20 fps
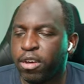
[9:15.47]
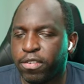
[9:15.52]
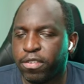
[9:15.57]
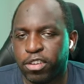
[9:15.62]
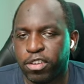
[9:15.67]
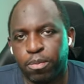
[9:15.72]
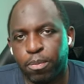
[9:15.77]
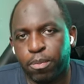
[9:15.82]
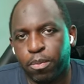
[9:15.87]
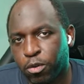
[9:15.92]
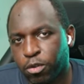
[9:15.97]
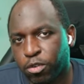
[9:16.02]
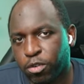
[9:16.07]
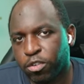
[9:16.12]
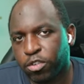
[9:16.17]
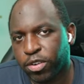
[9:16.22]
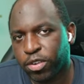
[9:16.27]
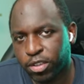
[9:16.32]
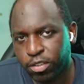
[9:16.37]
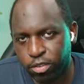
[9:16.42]
of
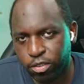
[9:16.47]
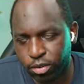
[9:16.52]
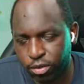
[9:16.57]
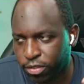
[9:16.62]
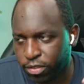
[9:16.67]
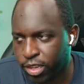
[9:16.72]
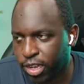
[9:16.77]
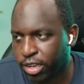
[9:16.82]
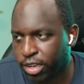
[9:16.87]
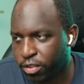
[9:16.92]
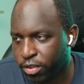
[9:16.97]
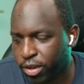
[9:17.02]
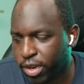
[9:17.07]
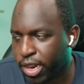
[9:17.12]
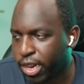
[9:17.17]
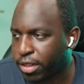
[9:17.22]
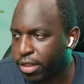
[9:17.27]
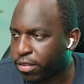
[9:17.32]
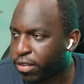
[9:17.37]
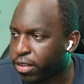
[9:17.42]
exploratory sort of data
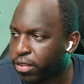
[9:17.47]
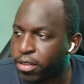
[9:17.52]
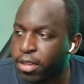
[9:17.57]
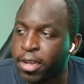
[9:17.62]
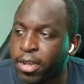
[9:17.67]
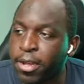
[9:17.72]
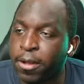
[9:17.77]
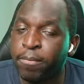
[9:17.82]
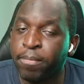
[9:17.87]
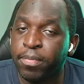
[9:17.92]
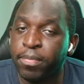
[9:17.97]
analysis.